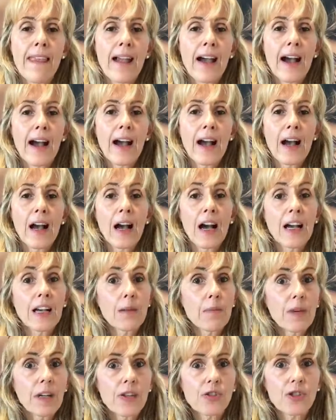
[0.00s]
And
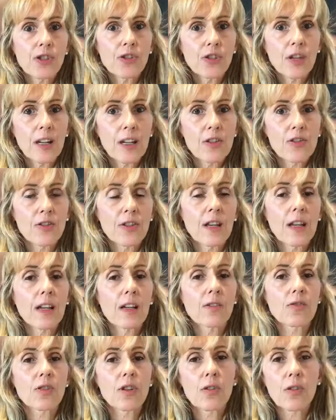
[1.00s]
it might just change
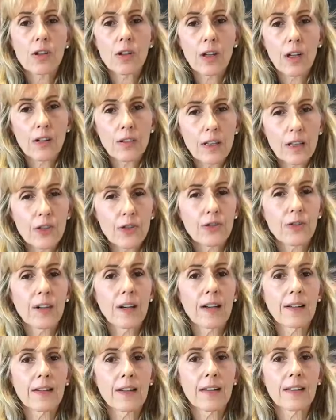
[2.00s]
things. You can only
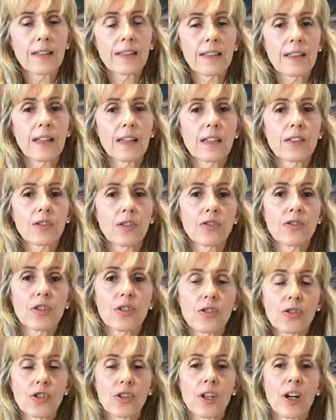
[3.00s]
try these things. So
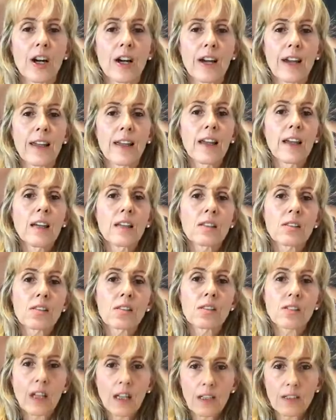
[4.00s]
just try
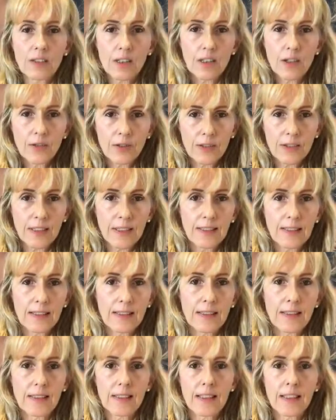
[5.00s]
starting your
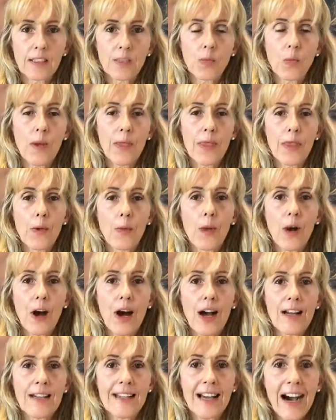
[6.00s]
sentences with the
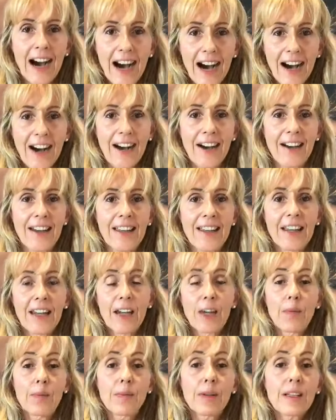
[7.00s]
word I,
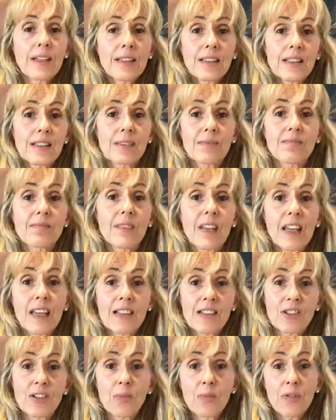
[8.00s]
because
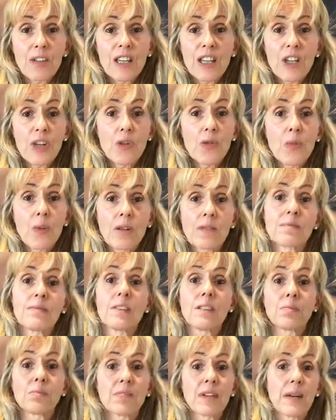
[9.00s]
it's something you want
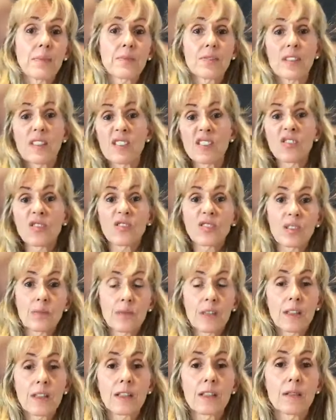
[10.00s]
and perhaps it's not
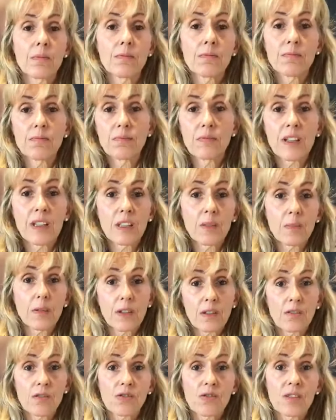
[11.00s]
something the other
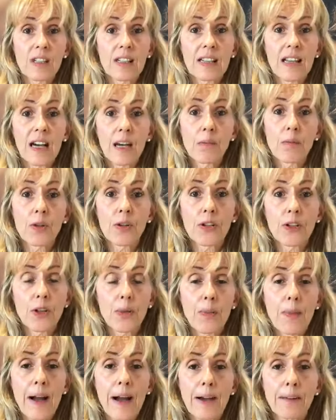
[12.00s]
person's really that bothered
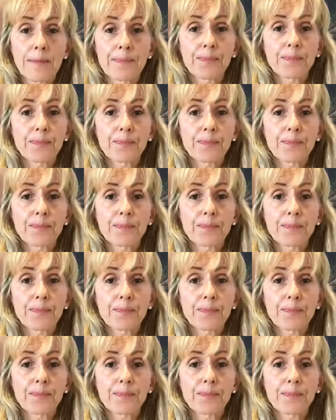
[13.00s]
about.